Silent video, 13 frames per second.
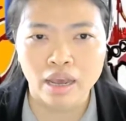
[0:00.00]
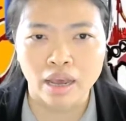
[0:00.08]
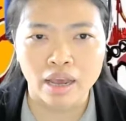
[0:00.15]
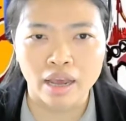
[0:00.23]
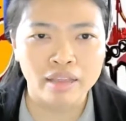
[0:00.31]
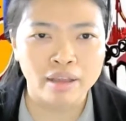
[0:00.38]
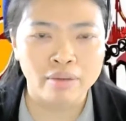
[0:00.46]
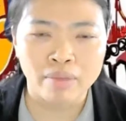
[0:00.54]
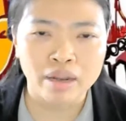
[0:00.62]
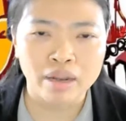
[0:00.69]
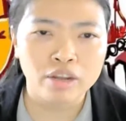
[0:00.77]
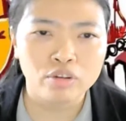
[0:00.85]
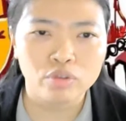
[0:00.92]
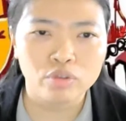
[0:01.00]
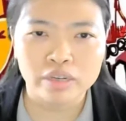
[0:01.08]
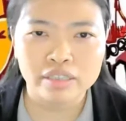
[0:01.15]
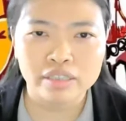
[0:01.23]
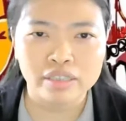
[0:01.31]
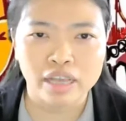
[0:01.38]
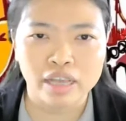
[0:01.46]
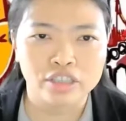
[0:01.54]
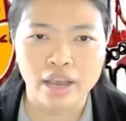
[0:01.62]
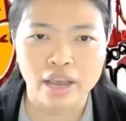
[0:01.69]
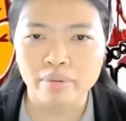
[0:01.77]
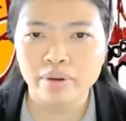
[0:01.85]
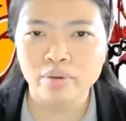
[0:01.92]
And the military search
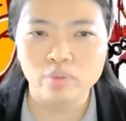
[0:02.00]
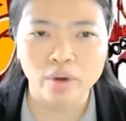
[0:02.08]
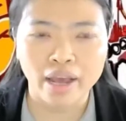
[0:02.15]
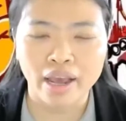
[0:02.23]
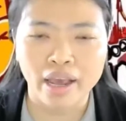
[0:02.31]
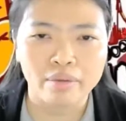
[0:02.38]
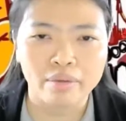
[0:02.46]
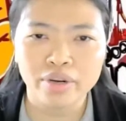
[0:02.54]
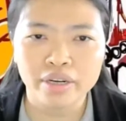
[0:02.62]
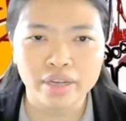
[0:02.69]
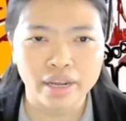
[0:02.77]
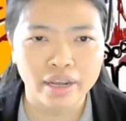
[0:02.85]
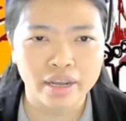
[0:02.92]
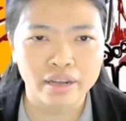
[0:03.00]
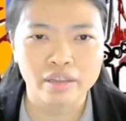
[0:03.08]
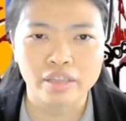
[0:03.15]
everywhere, every day.